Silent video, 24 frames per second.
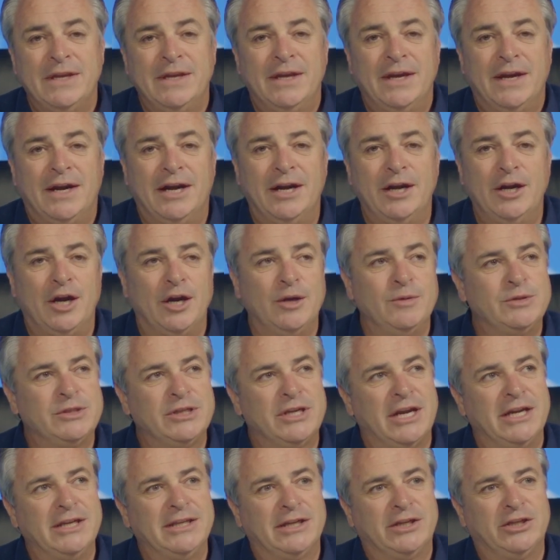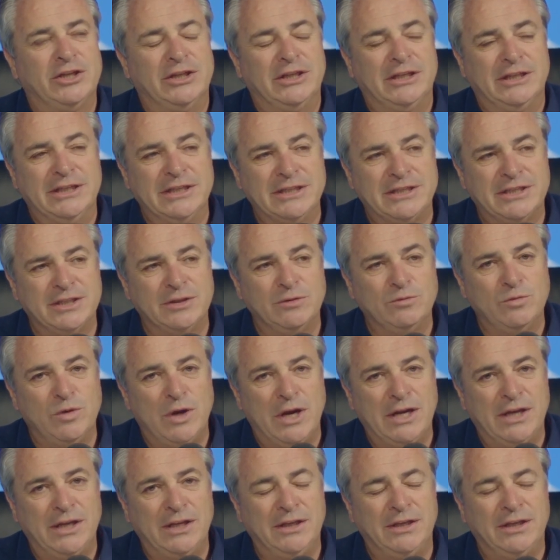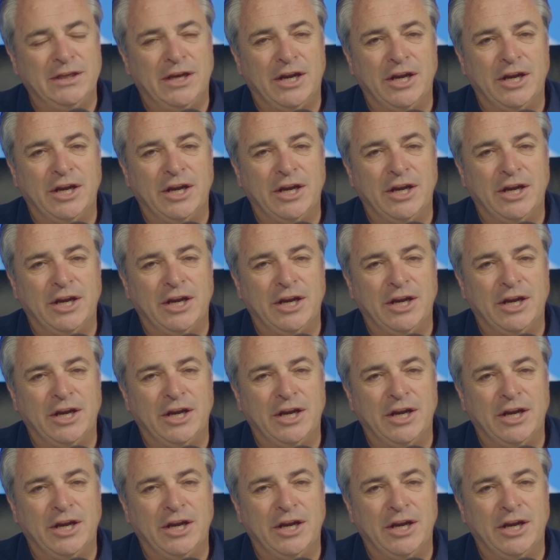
I was a guy that could listen well,